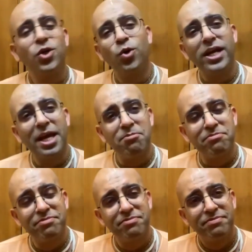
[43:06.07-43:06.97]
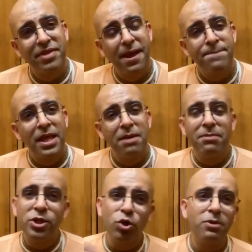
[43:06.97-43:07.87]
the holy name.
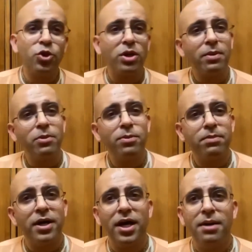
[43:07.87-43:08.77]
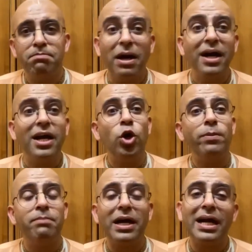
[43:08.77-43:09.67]
Madhuram Madhure Bhyopi
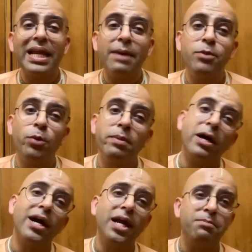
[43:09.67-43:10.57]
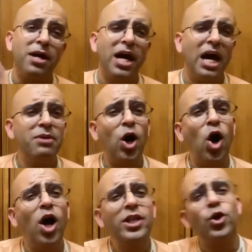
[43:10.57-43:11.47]
Mangale Bhyopi Mangalam. Among
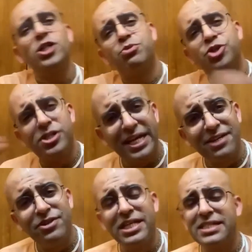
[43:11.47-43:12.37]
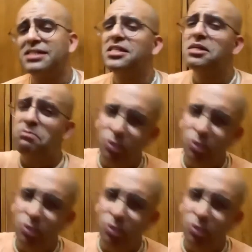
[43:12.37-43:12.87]
all the auspicious activities, this is the